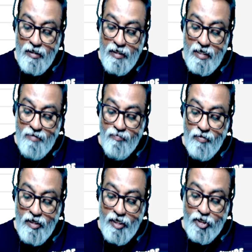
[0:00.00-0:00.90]

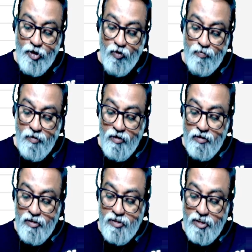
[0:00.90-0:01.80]
ma cube.
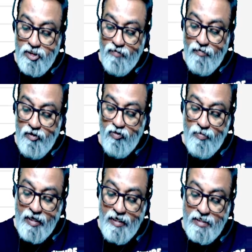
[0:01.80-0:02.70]
This is equal to
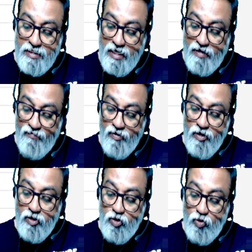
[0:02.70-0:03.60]
minus of
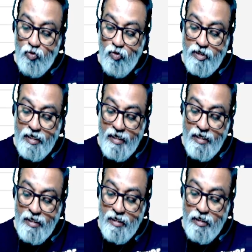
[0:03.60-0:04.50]

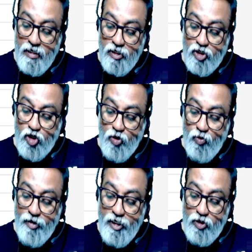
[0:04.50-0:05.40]
2k q
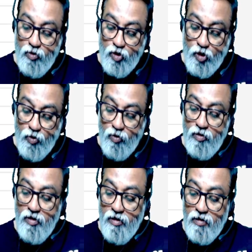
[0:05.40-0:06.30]
into
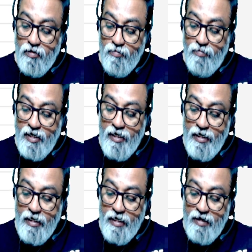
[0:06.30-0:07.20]
q
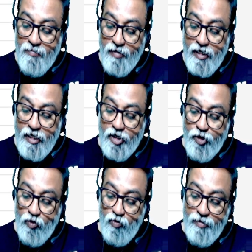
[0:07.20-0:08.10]
by ma
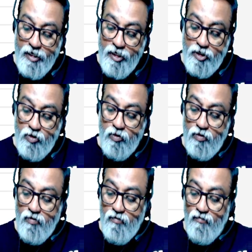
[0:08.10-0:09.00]
cube
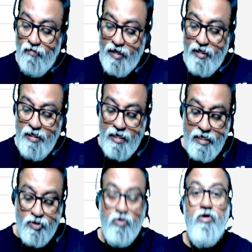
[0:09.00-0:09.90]
into y. Here
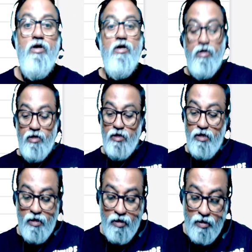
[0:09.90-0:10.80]
also
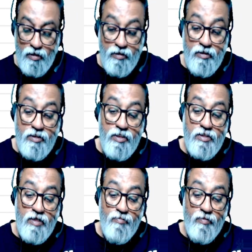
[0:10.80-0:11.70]
this is